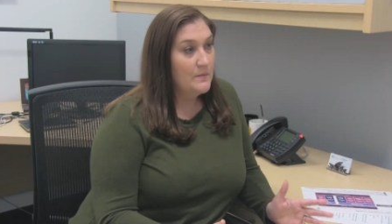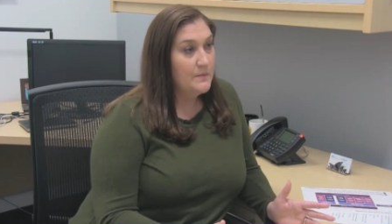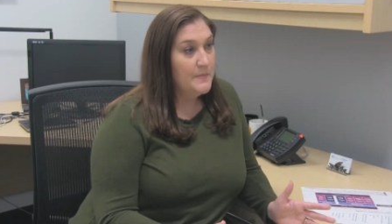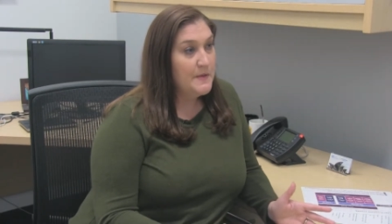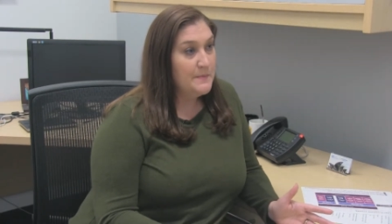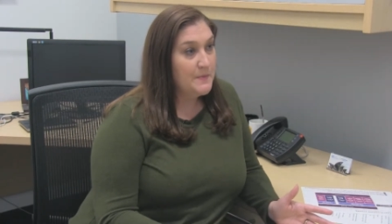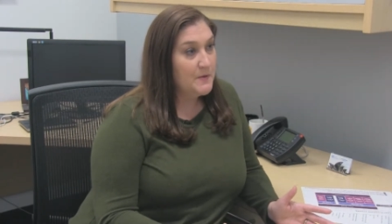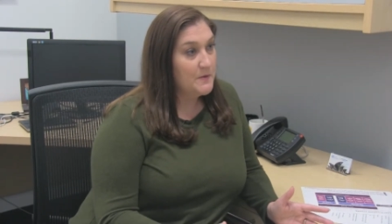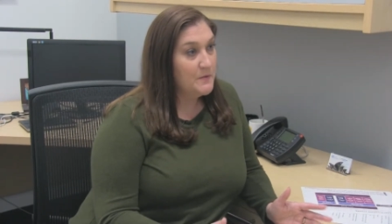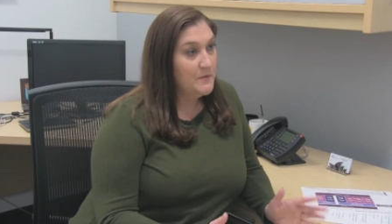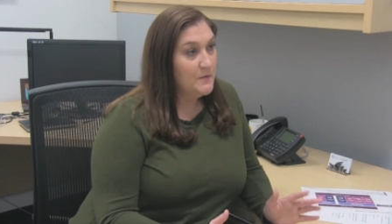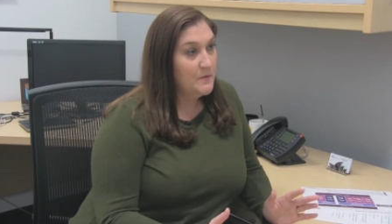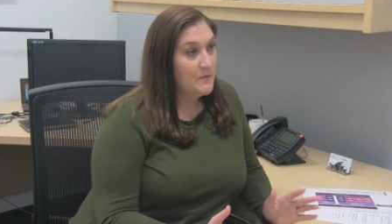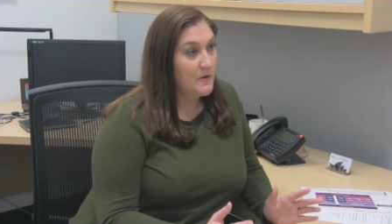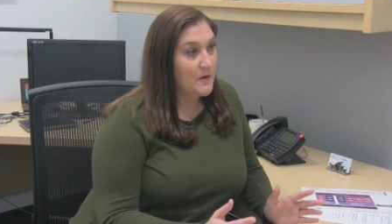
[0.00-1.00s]
people
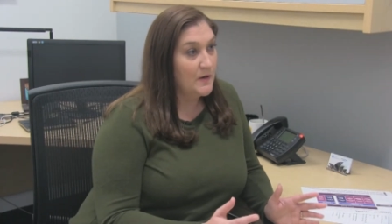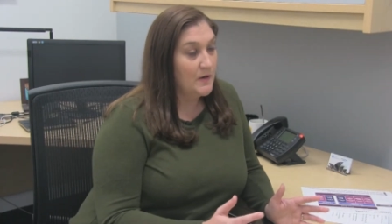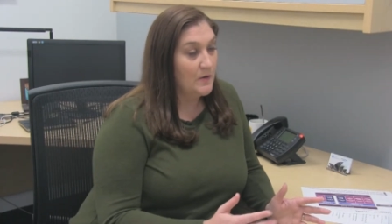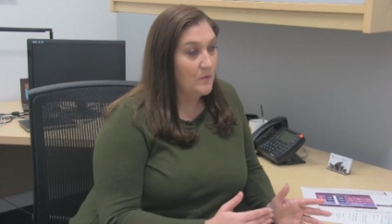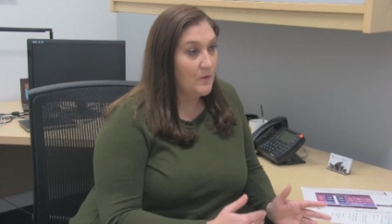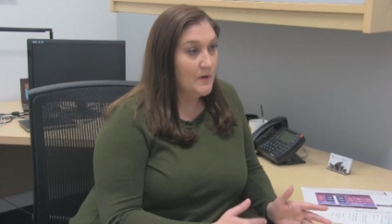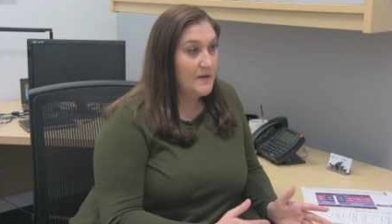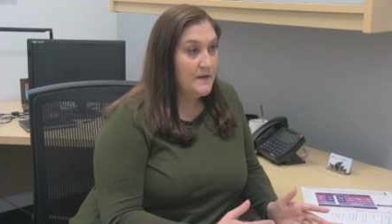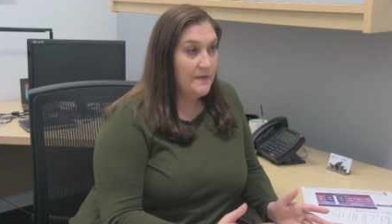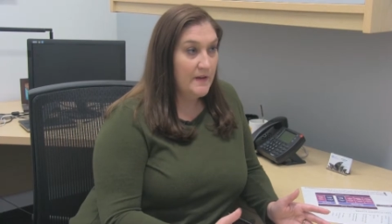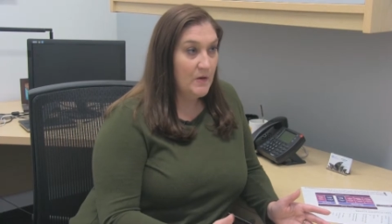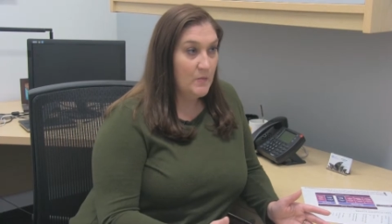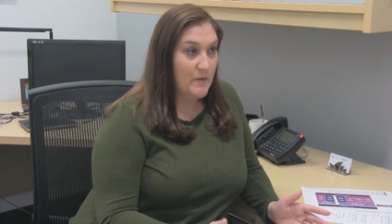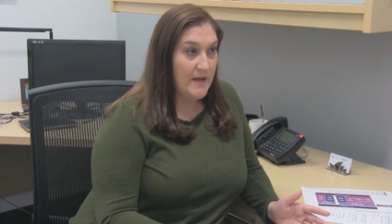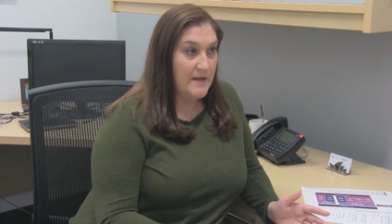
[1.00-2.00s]
who are working
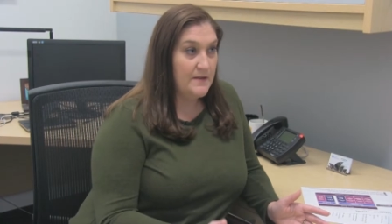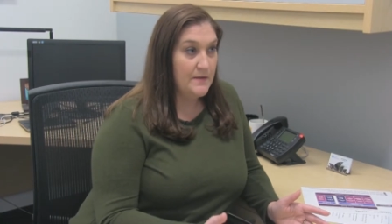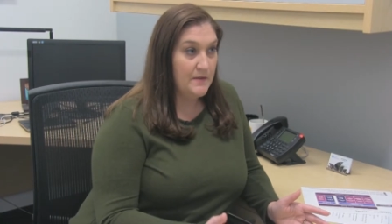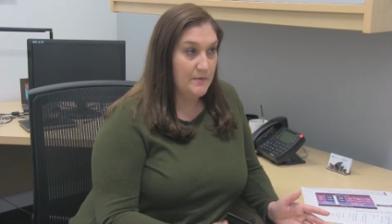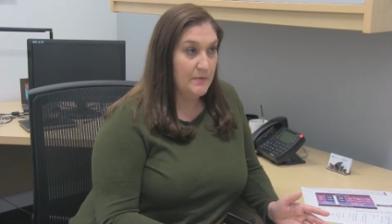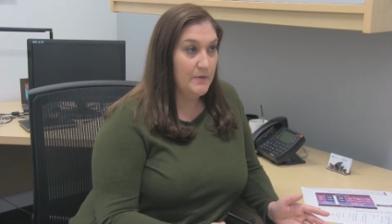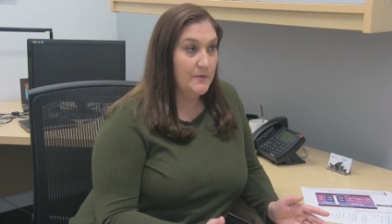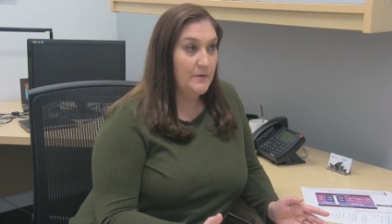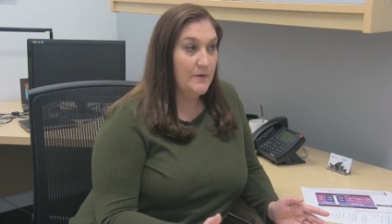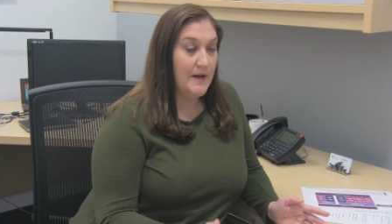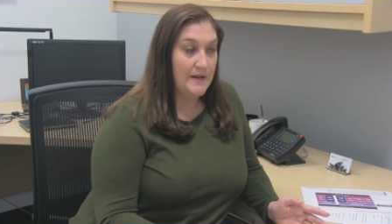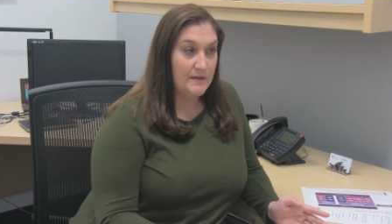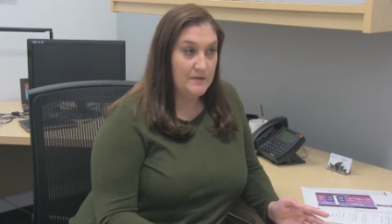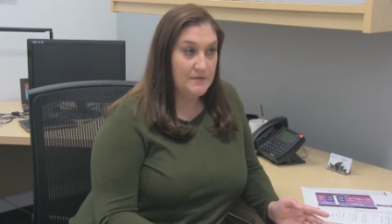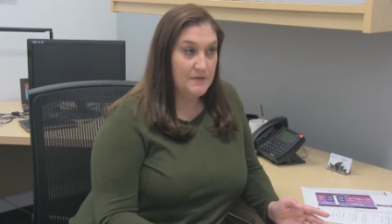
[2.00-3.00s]
their way through
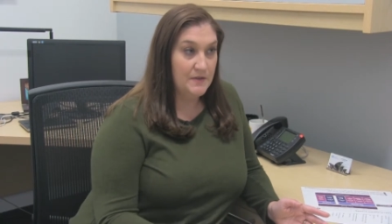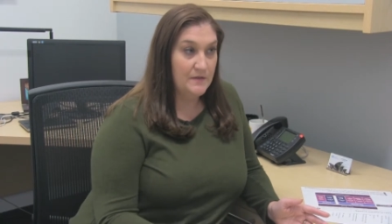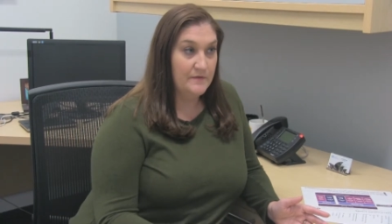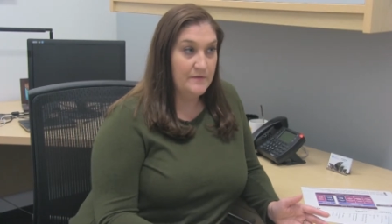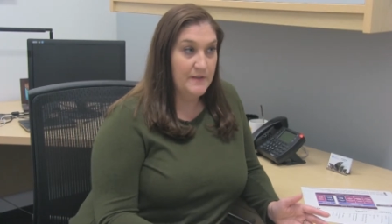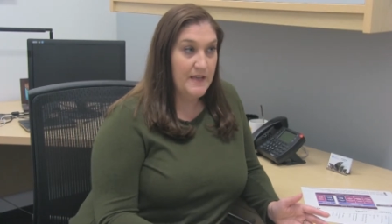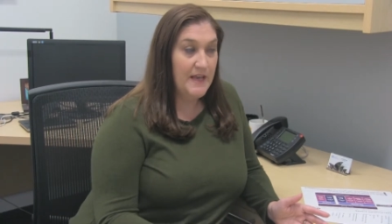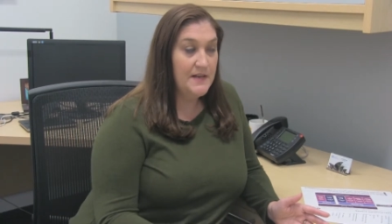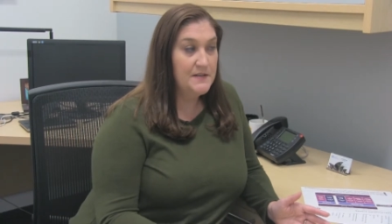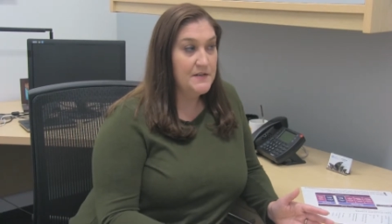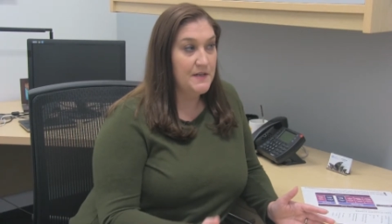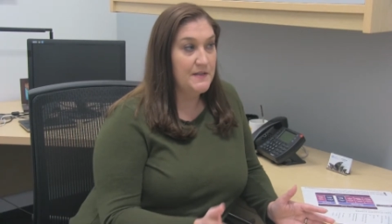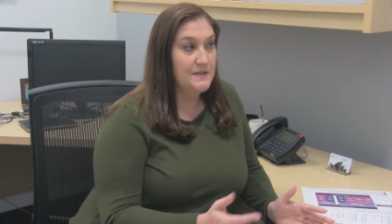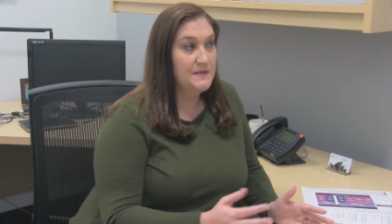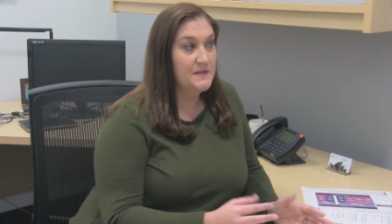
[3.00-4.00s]
ITIL
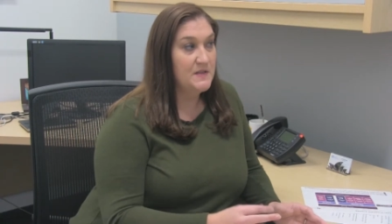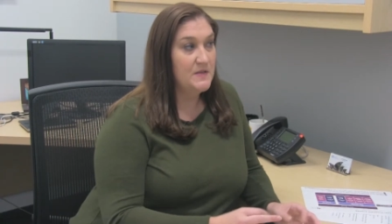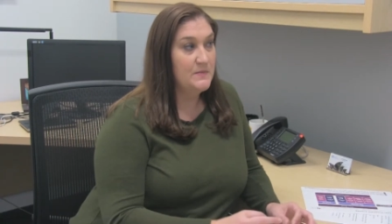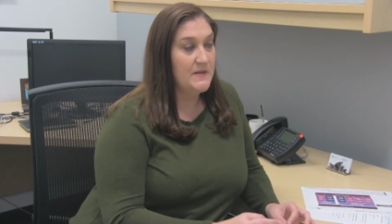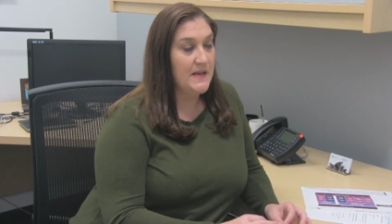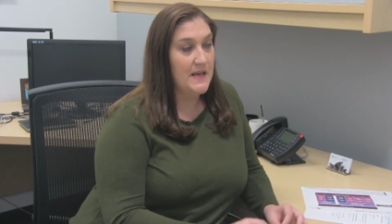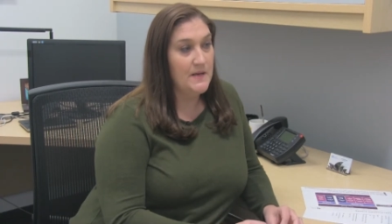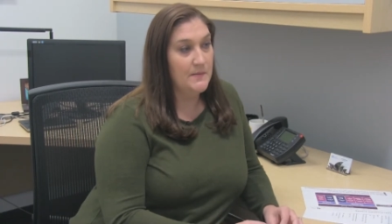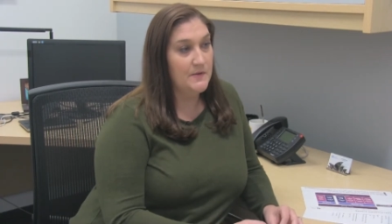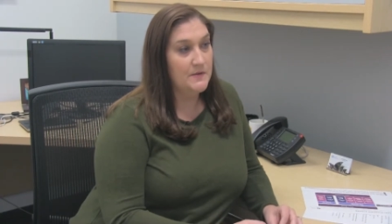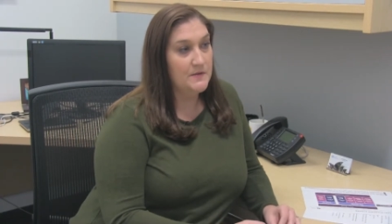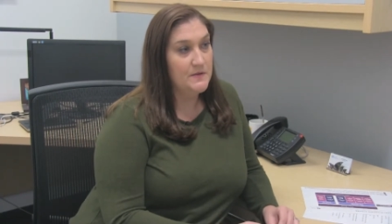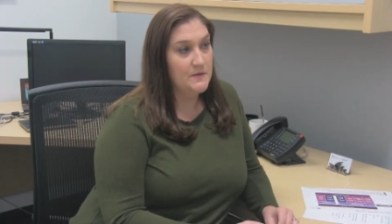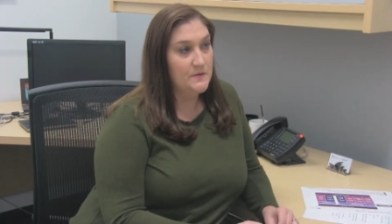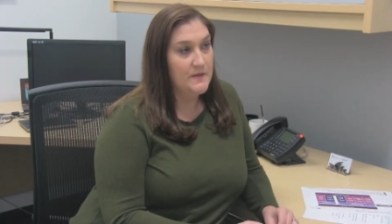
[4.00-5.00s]
certifications to be able
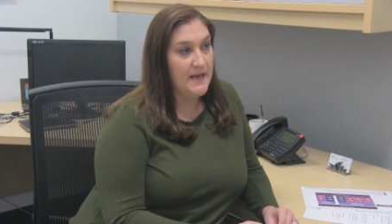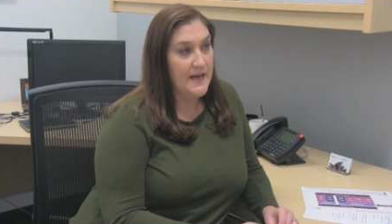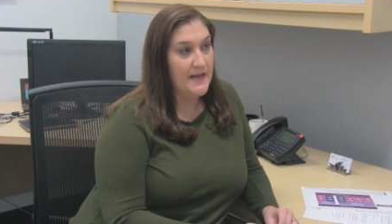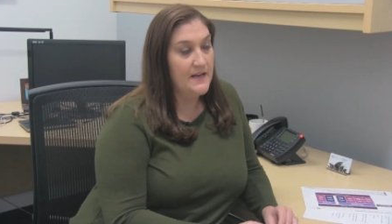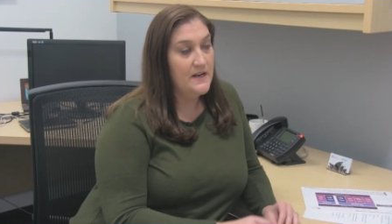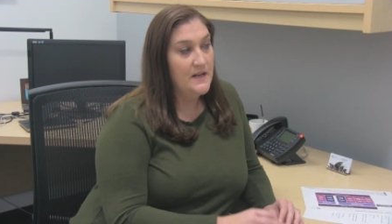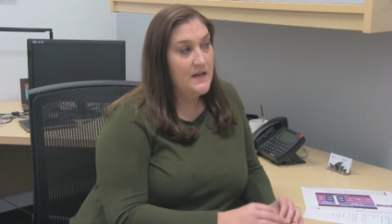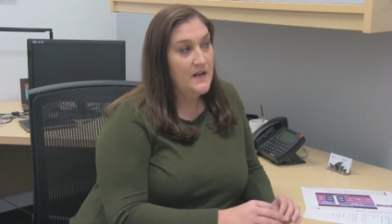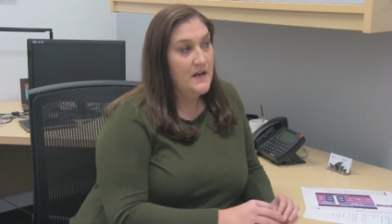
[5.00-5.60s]
to get